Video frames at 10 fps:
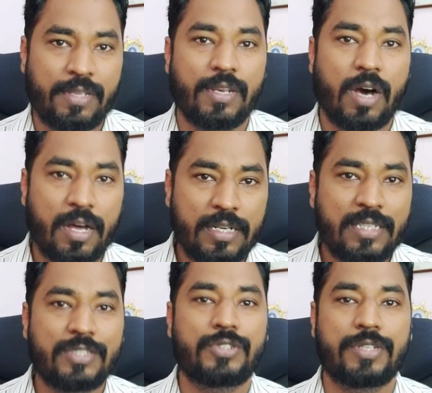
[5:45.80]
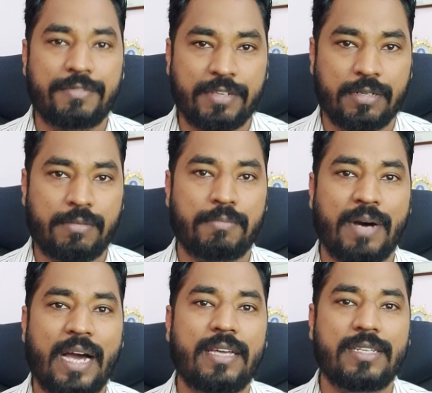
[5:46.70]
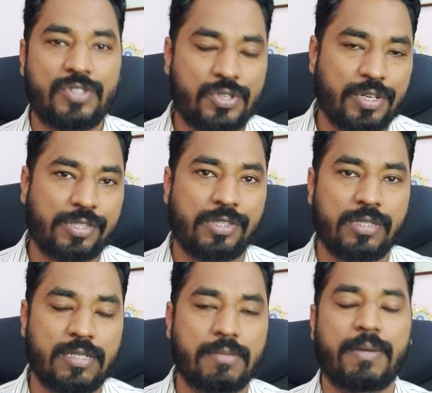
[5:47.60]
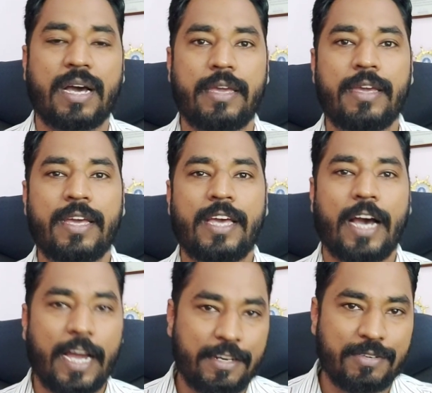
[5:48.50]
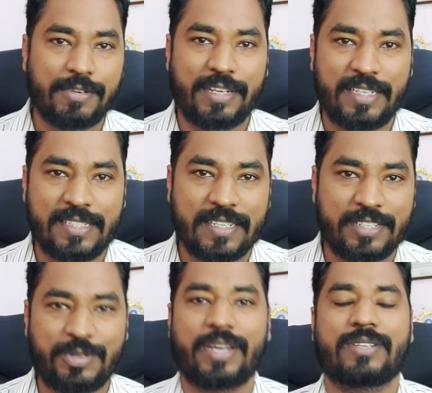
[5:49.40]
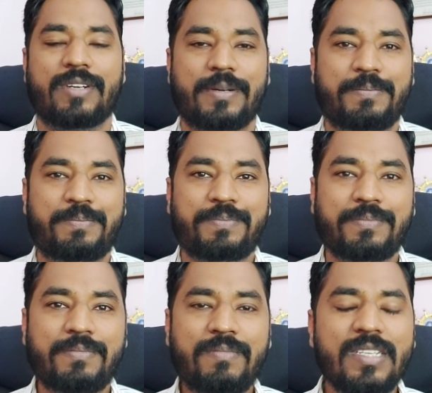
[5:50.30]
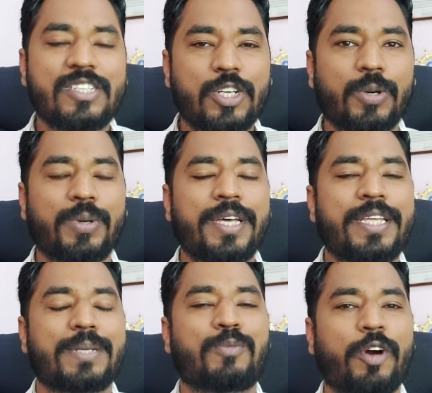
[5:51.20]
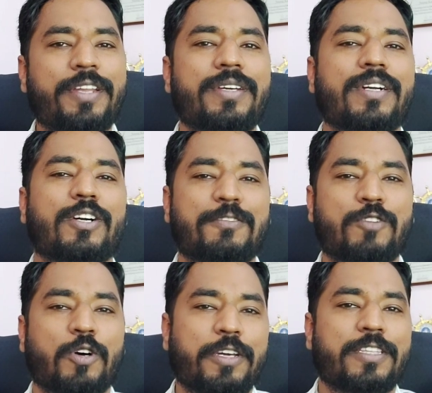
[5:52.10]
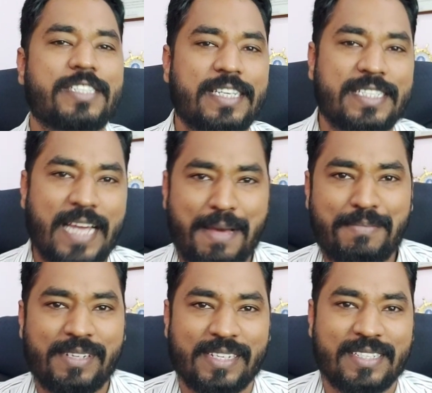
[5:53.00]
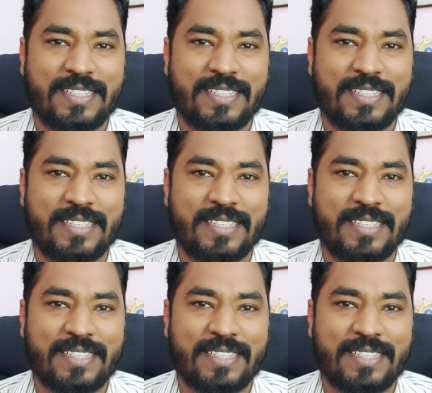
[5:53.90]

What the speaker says: Non-driven by instructions, by itineraries, etc. So the point here of talking this example